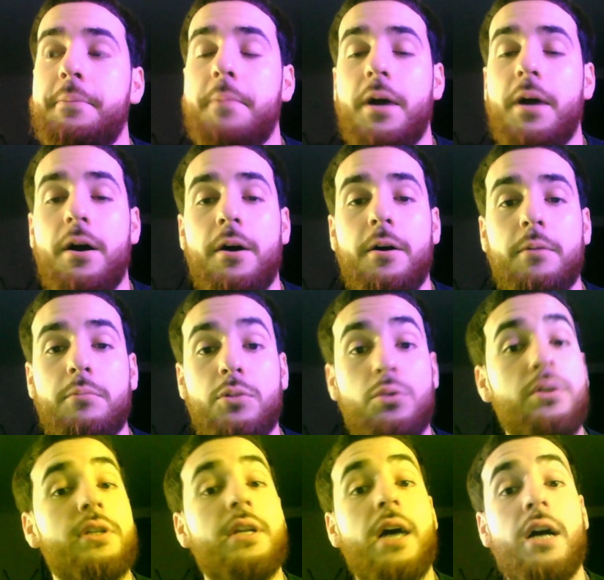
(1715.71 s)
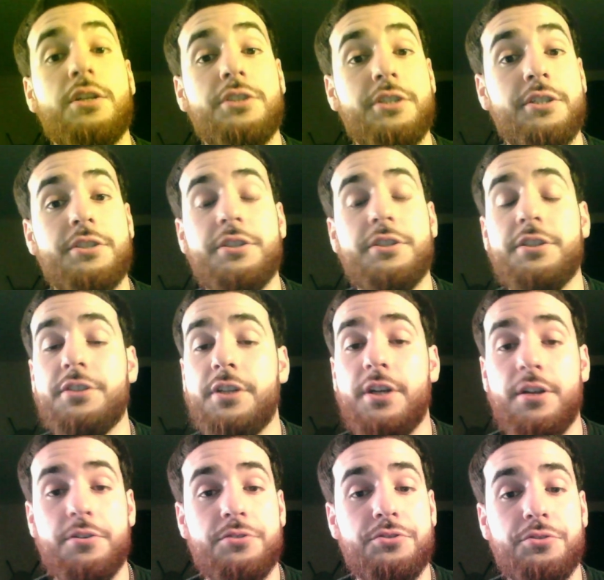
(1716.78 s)
Luka Doncic is
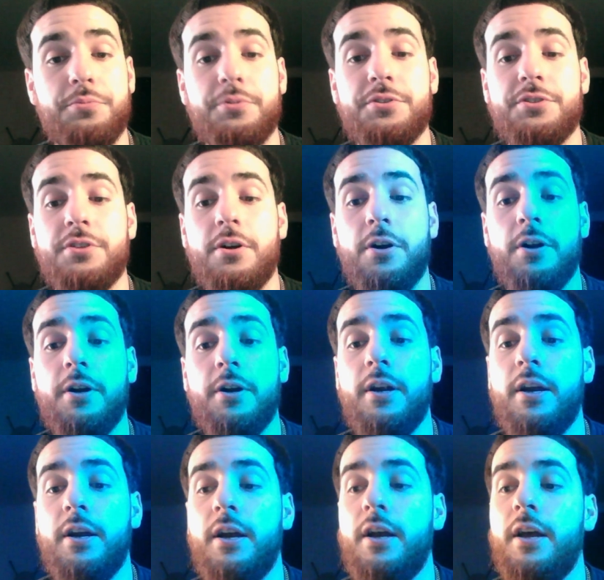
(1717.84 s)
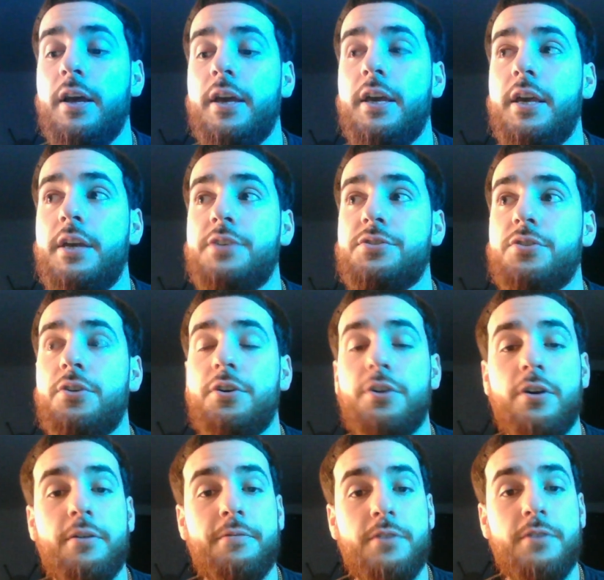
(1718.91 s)
another superstar. He started
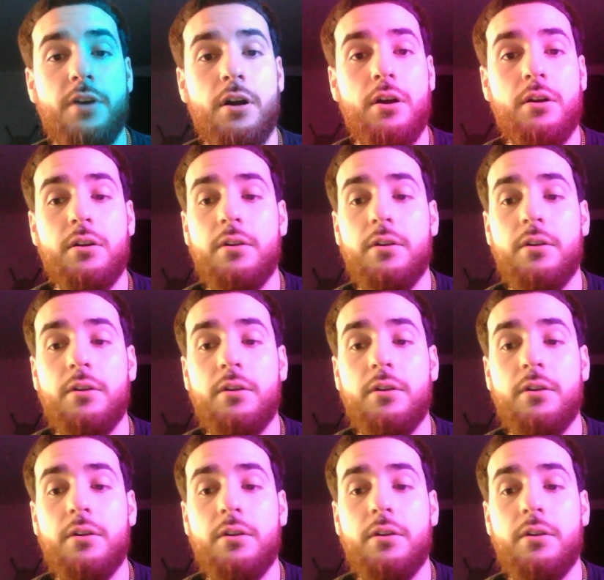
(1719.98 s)
off young.